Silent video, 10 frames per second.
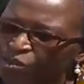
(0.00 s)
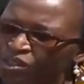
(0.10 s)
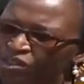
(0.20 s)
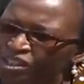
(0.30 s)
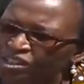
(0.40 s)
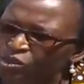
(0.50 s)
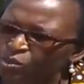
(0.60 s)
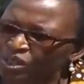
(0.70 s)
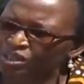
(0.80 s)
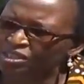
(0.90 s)
when you get
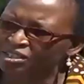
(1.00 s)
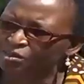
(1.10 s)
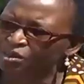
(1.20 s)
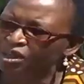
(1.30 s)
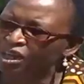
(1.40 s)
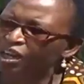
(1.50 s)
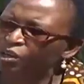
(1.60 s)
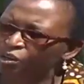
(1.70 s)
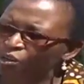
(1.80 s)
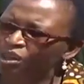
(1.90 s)
into partnership,
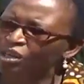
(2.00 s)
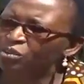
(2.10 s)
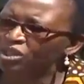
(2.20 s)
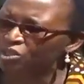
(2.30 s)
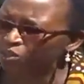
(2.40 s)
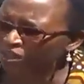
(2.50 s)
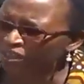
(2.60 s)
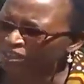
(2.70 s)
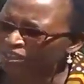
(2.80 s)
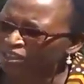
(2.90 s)
how do you then make sure
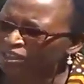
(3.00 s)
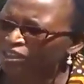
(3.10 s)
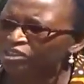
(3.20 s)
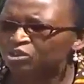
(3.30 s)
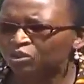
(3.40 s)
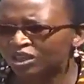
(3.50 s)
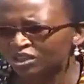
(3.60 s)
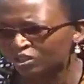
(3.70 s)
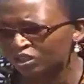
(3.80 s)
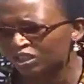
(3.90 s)
that you
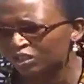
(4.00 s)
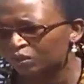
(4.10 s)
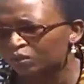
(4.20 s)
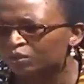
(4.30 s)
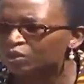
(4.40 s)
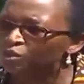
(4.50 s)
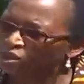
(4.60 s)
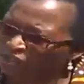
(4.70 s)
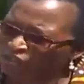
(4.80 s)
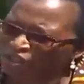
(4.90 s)
get your deal,
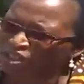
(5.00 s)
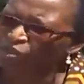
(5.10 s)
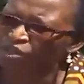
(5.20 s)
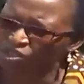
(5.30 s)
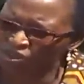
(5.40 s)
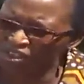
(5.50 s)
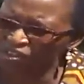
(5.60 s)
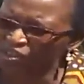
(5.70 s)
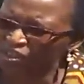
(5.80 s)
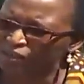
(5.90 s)
you give your deal and you get your